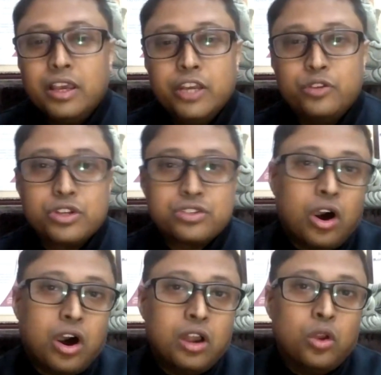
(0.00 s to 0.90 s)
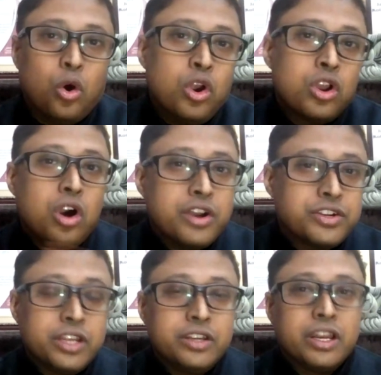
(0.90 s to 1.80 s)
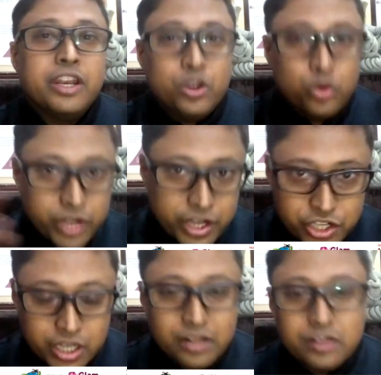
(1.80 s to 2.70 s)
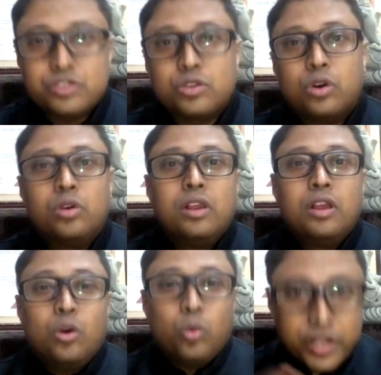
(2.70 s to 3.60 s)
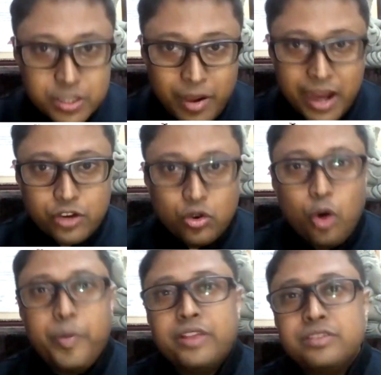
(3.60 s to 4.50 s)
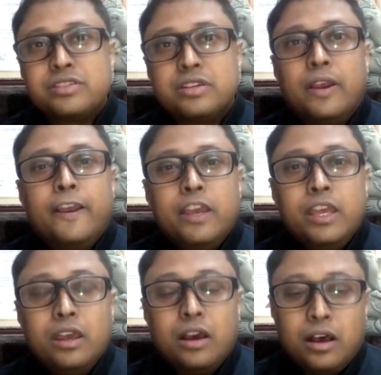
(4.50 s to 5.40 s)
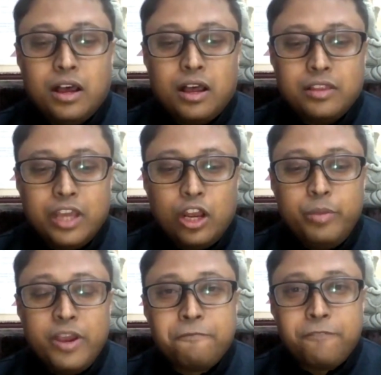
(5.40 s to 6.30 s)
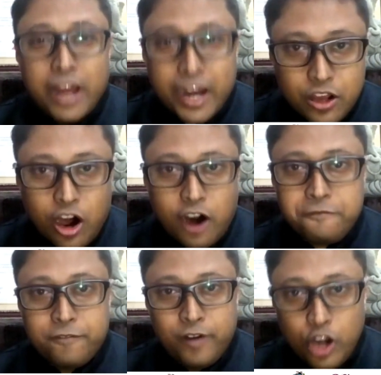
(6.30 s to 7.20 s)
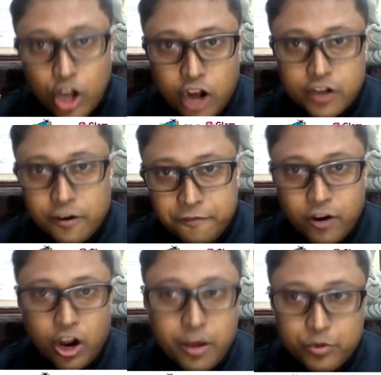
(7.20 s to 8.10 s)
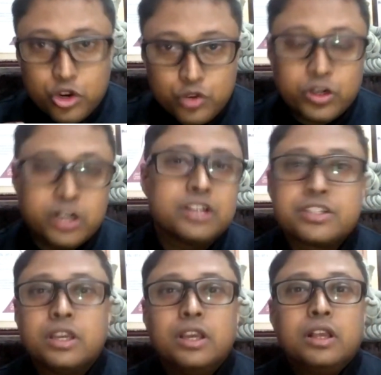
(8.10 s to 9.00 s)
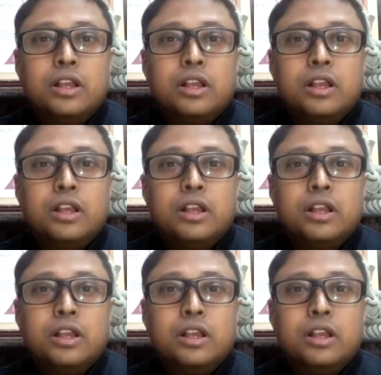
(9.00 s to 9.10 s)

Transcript: It was all old content in a new nutshell. So once the market opens, there will be a flood of lot of good works.